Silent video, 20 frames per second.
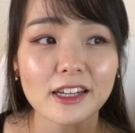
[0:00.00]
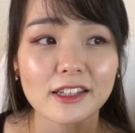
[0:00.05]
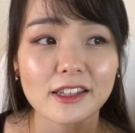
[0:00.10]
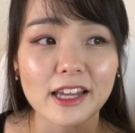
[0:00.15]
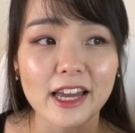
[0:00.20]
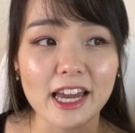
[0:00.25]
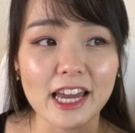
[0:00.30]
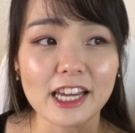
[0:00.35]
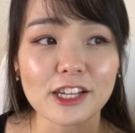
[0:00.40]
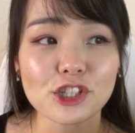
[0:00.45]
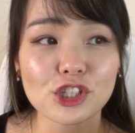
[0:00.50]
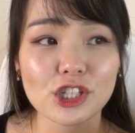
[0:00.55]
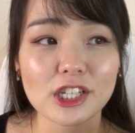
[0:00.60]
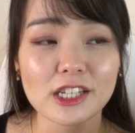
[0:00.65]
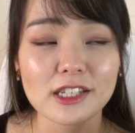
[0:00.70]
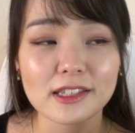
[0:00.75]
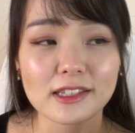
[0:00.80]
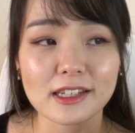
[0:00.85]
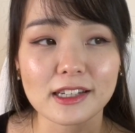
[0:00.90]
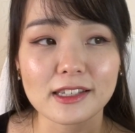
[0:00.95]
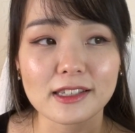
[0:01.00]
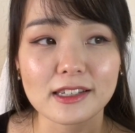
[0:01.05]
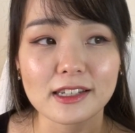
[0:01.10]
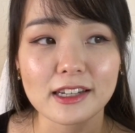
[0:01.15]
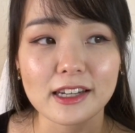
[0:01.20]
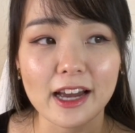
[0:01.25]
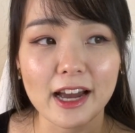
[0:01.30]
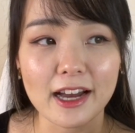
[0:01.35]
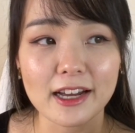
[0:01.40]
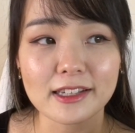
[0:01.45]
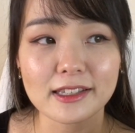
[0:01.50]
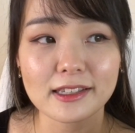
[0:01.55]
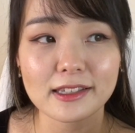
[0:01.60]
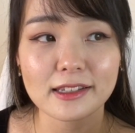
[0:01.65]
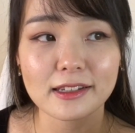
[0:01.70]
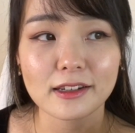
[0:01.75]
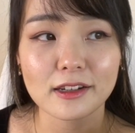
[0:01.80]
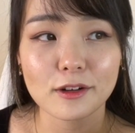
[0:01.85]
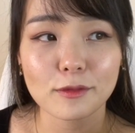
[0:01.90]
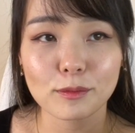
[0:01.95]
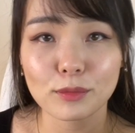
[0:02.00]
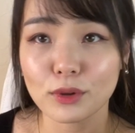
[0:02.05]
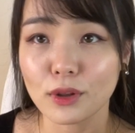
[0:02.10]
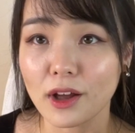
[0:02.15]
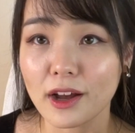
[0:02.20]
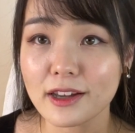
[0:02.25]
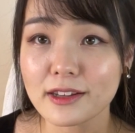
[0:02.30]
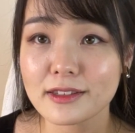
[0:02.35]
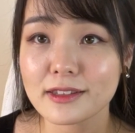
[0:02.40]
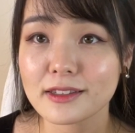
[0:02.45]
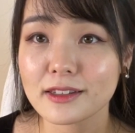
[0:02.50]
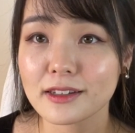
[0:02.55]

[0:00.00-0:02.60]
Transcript: The HD60S Plus